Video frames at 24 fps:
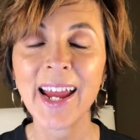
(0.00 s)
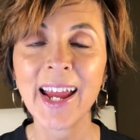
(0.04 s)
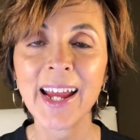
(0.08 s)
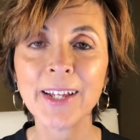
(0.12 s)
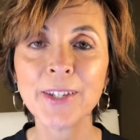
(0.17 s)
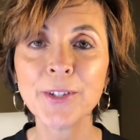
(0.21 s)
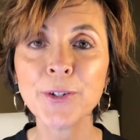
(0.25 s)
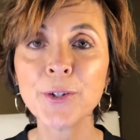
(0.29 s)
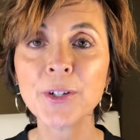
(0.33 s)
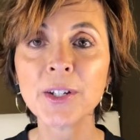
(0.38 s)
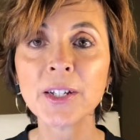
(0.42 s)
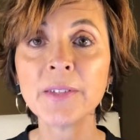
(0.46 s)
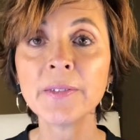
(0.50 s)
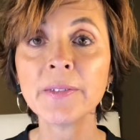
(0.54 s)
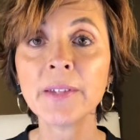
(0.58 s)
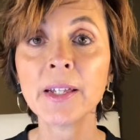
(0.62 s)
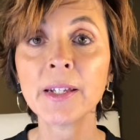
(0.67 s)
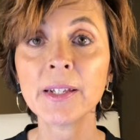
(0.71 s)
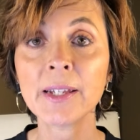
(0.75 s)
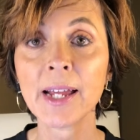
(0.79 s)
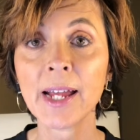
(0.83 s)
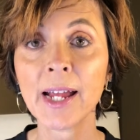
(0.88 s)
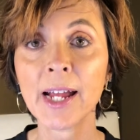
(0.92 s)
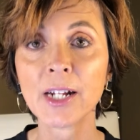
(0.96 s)
And you can
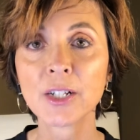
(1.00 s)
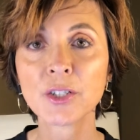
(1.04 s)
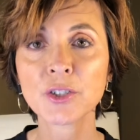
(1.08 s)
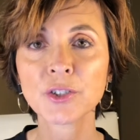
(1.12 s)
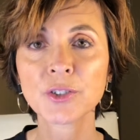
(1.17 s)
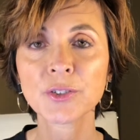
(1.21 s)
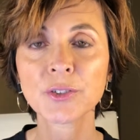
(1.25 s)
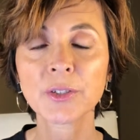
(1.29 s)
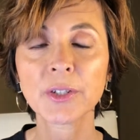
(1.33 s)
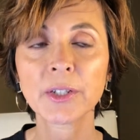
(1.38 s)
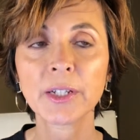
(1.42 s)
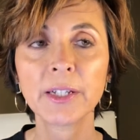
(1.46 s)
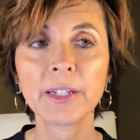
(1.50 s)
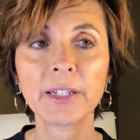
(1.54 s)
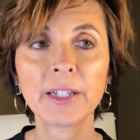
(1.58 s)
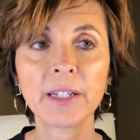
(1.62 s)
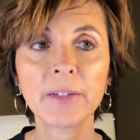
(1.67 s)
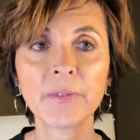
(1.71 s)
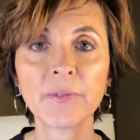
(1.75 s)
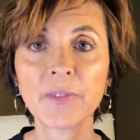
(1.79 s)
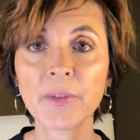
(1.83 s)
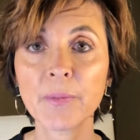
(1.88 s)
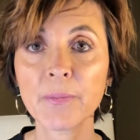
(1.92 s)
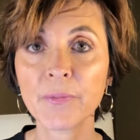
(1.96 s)
then actually
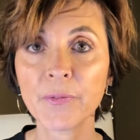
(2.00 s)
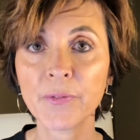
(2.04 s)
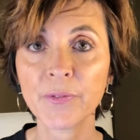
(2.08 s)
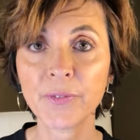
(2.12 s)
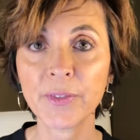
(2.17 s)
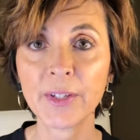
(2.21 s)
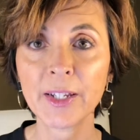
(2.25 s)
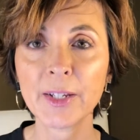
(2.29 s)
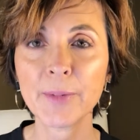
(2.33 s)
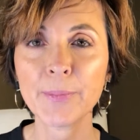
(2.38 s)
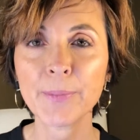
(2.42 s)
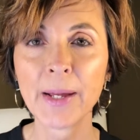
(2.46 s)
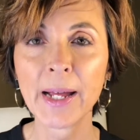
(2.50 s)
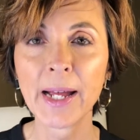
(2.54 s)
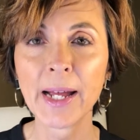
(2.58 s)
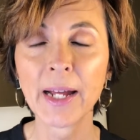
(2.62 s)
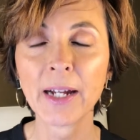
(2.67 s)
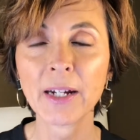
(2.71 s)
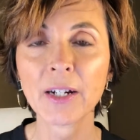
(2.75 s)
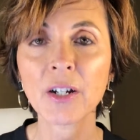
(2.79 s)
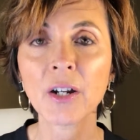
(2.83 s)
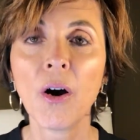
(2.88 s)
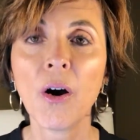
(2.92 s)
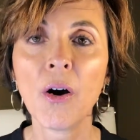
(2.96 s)
give them
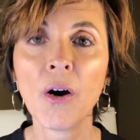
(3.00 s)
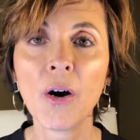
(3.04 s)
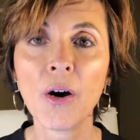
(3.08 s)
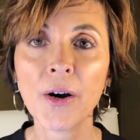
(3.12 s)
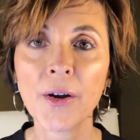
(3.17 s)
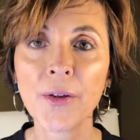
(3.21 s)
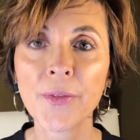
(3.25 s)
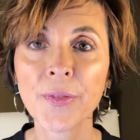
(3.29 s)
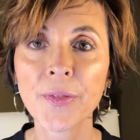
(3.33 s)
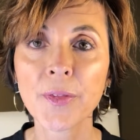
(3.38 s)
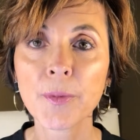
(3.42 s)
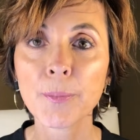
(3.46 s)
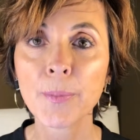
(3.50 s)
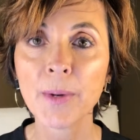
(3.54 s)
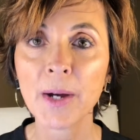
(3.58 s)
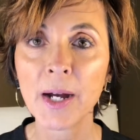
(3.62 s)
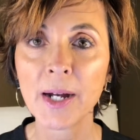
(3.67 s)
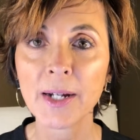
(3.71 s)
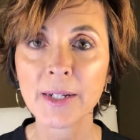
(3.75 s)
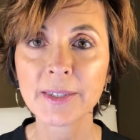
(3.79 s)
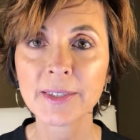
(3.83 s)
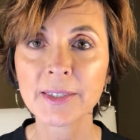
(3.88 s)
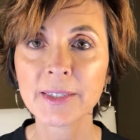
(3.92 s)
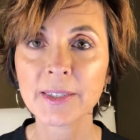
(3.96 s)
feedback on the
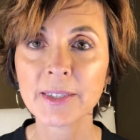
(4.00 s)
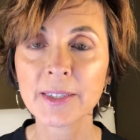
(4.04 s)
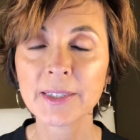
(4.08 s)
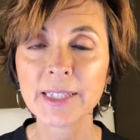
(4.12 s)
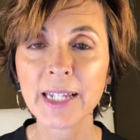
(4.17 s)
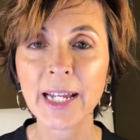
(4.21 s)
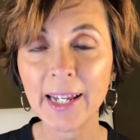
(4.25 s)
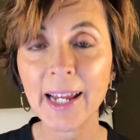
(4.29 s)
boxes